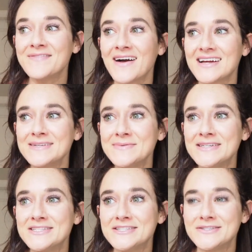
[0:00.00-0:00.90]
I'm not going to
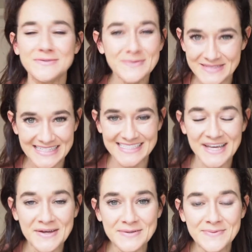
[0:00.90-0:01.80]
be too
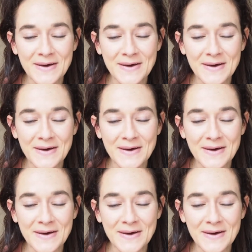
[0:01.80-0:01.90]
detailed,